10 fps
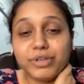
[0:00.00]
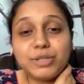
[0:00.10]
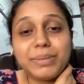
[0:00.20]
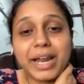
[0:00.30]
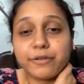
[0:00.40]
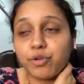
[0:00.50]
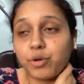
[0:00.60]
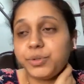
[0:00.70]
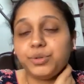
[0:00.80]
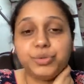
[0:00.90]
which
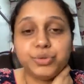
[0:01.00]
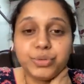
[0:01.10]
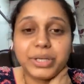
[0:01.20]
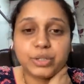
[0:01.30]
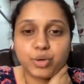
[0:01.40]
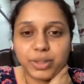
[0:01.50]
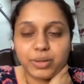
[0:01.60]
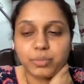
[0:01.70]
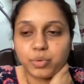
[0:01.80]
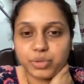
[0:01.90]
platform do you
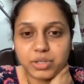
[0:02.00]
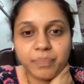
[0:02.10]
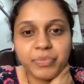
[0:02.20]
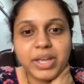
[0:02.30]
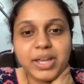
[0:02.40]
enjoy the most?